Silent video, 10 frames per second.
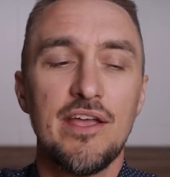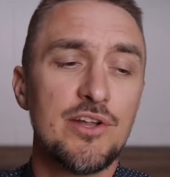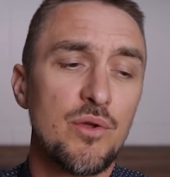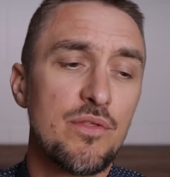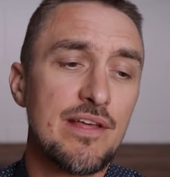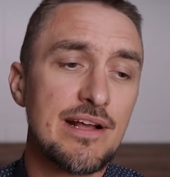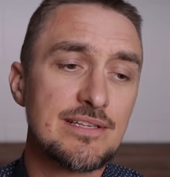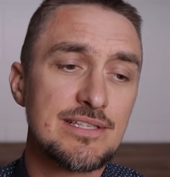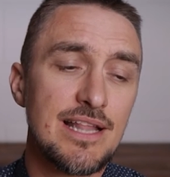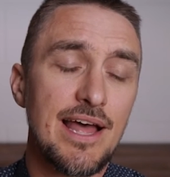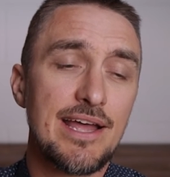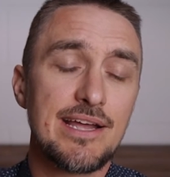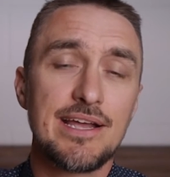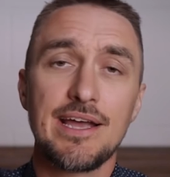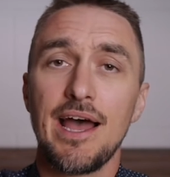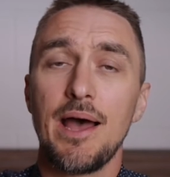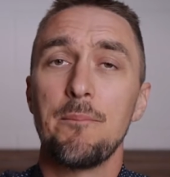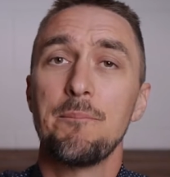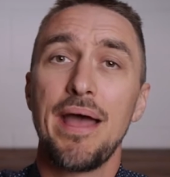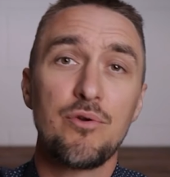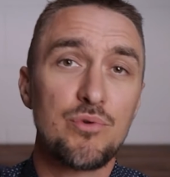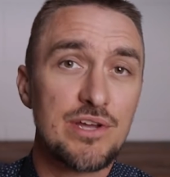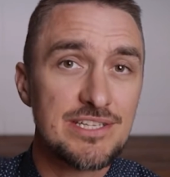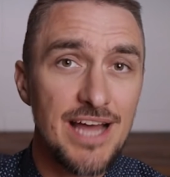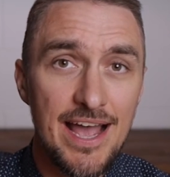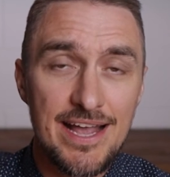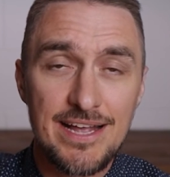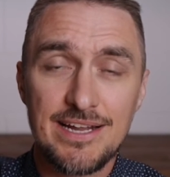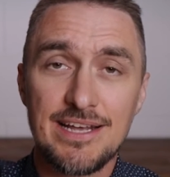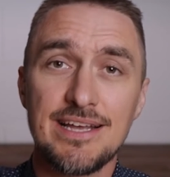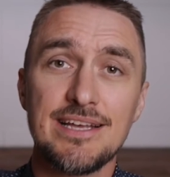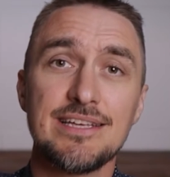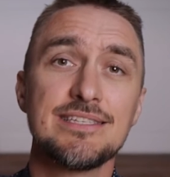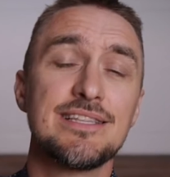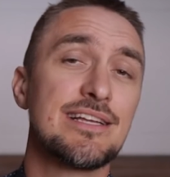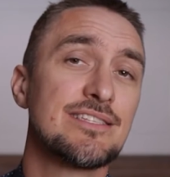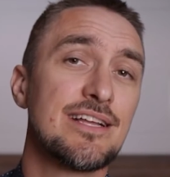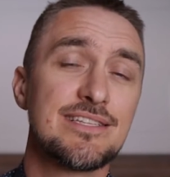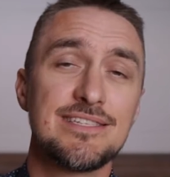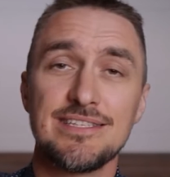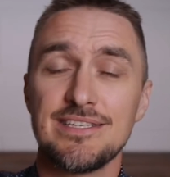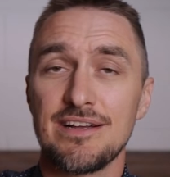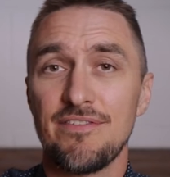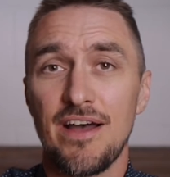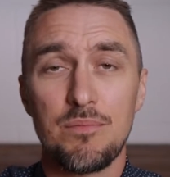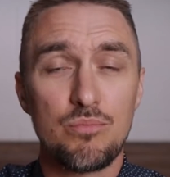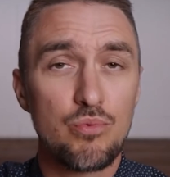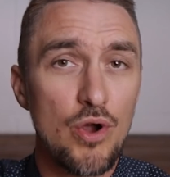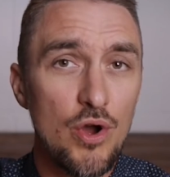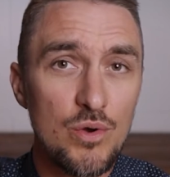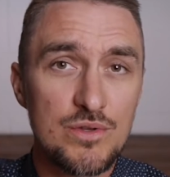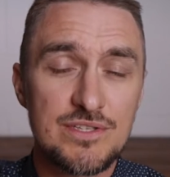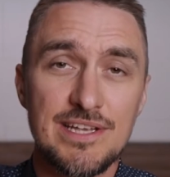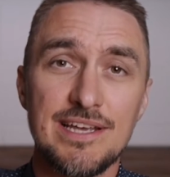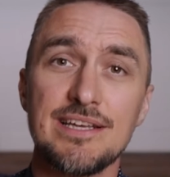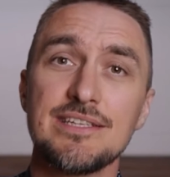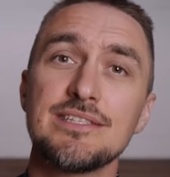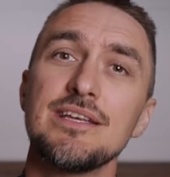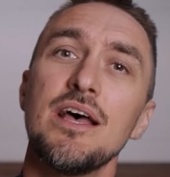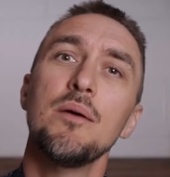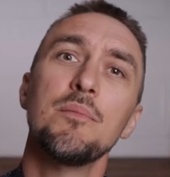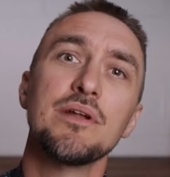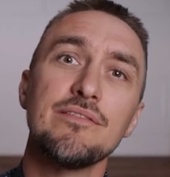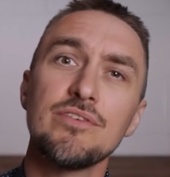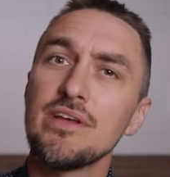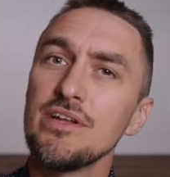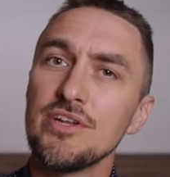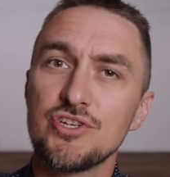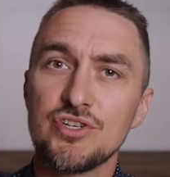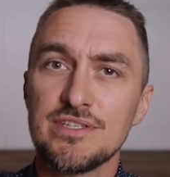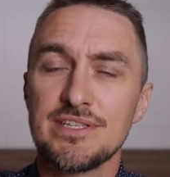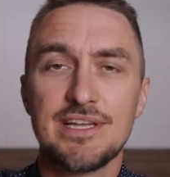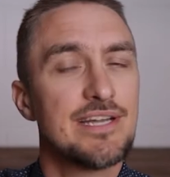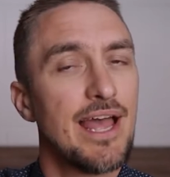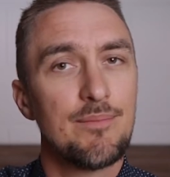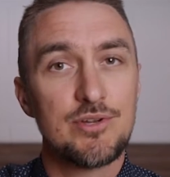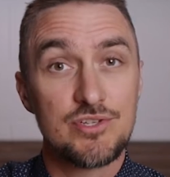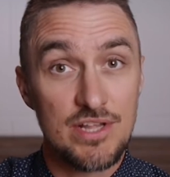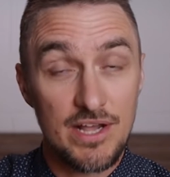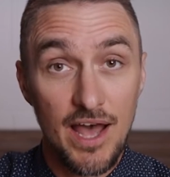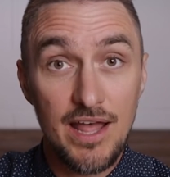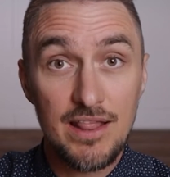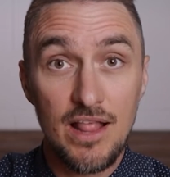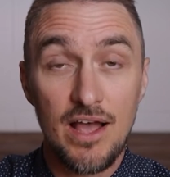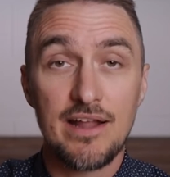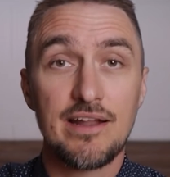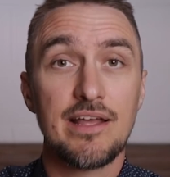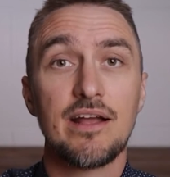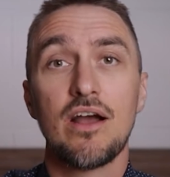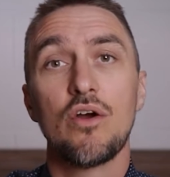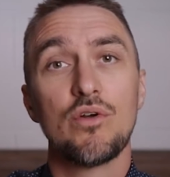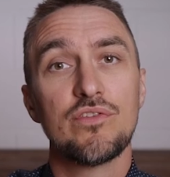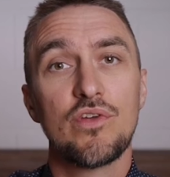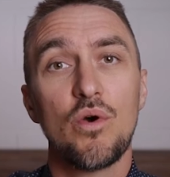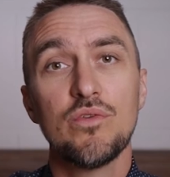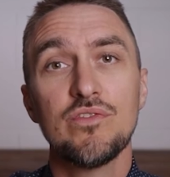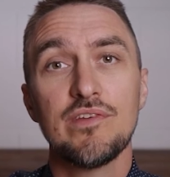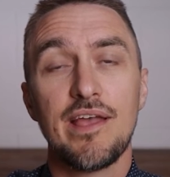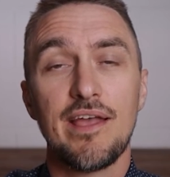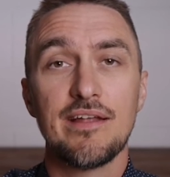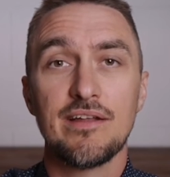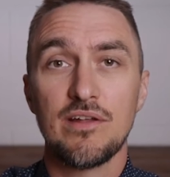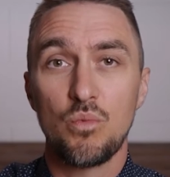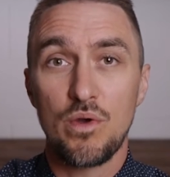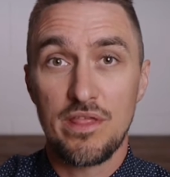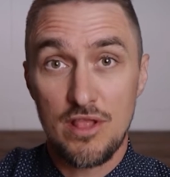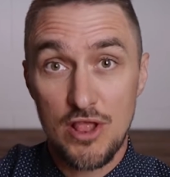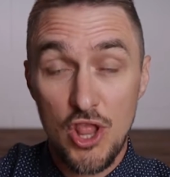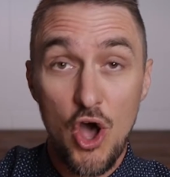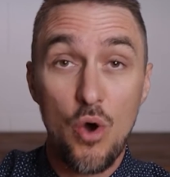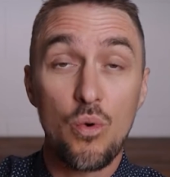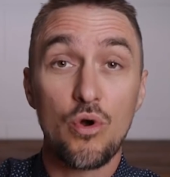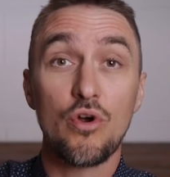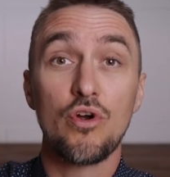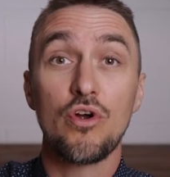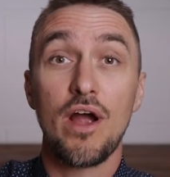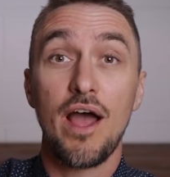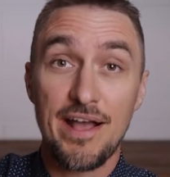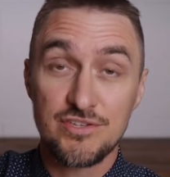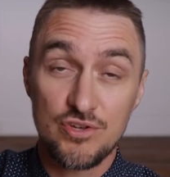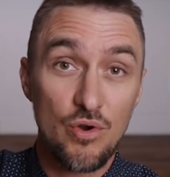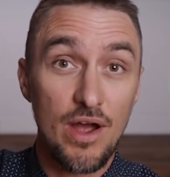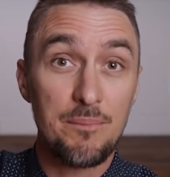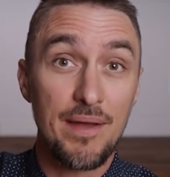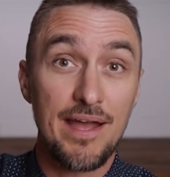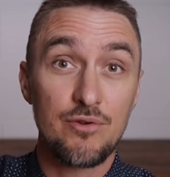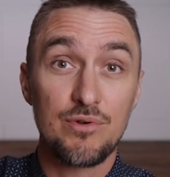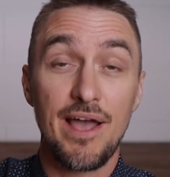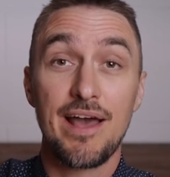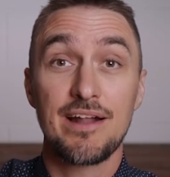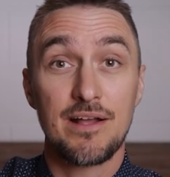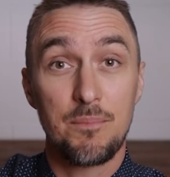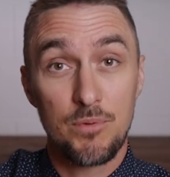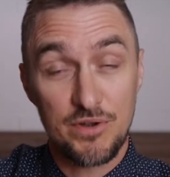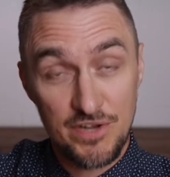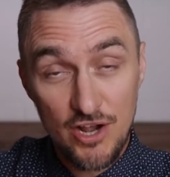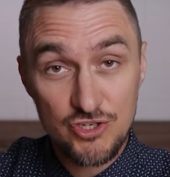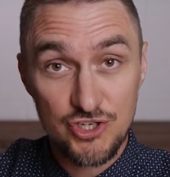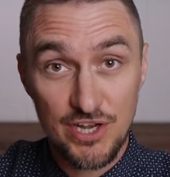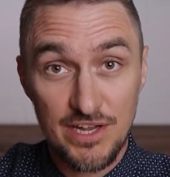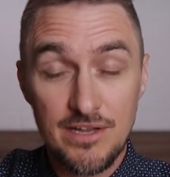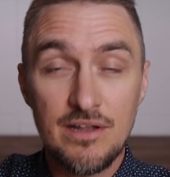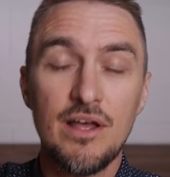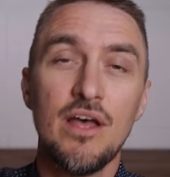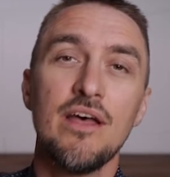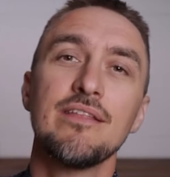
you know, things like pancreatitis, things like cystic fibrosis, but even conditions that damage the gut lining are associated with lower exocrine pancreatic production.